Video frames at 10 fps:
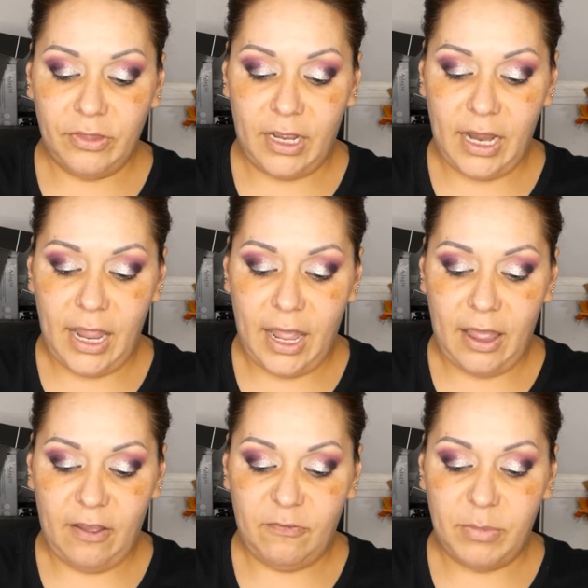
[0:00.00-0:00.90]
that I
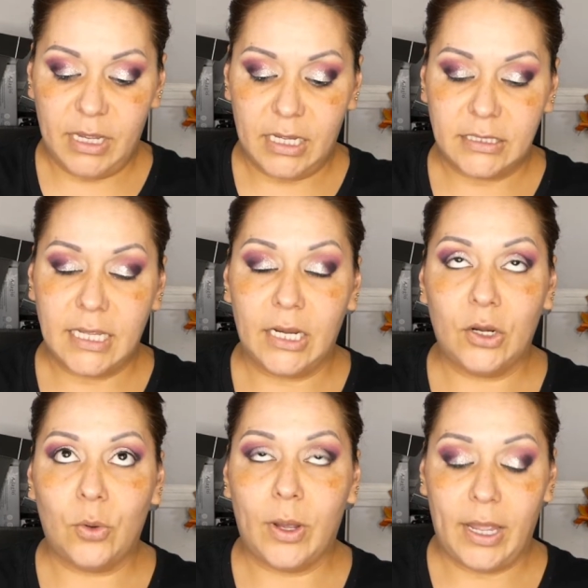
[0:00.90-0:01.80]
have because I
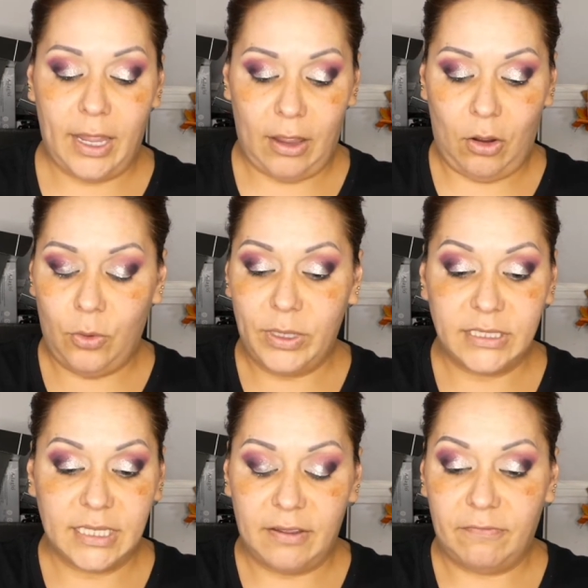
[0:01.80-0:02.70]
know I
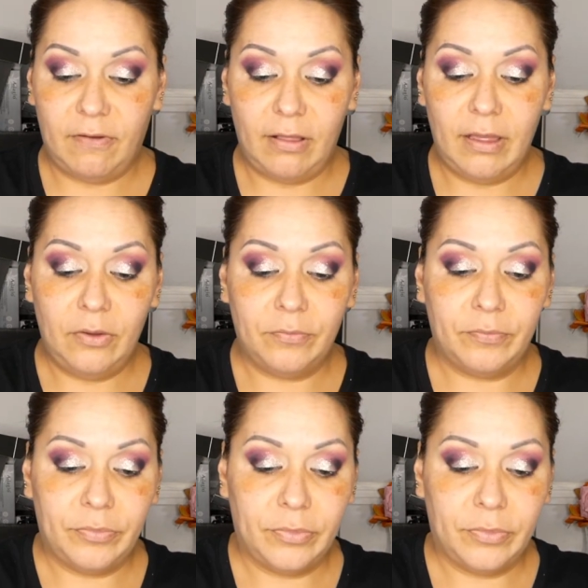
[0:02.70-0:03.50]
always get fallout.